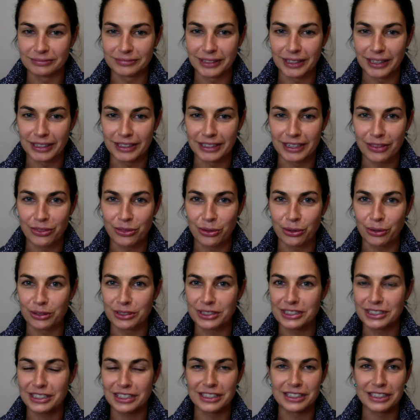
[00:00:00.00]
Any
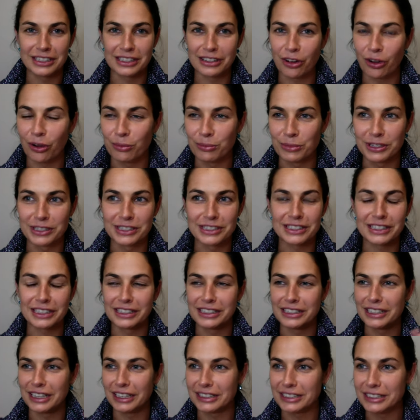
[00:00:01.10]
thoughts, any comments,
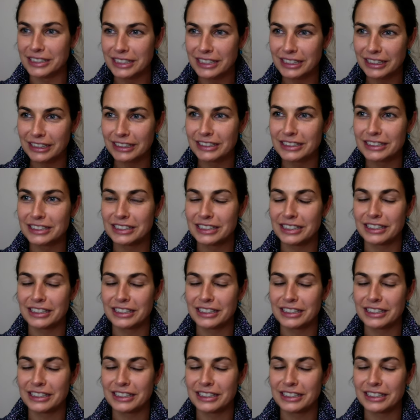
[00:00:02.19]
any ideas,